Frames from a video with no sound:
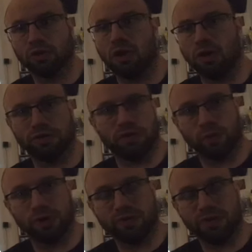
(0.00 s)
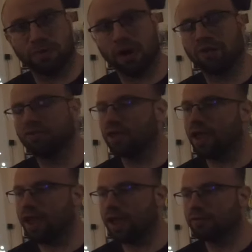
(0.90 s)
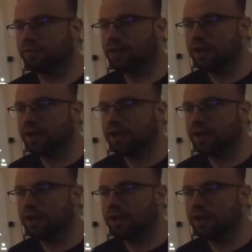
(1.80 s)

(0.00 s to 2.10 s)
all the riffs and parts that you have,